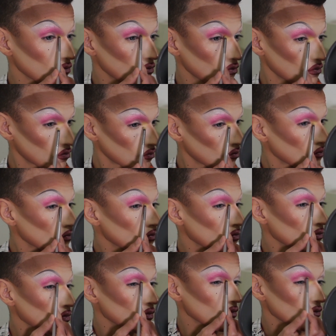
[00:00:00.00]
place that
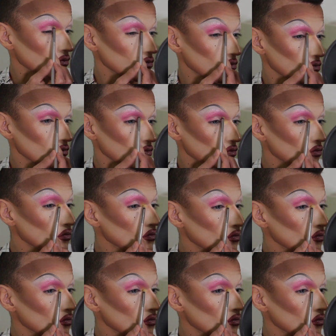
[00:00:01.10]
right in my inner corner.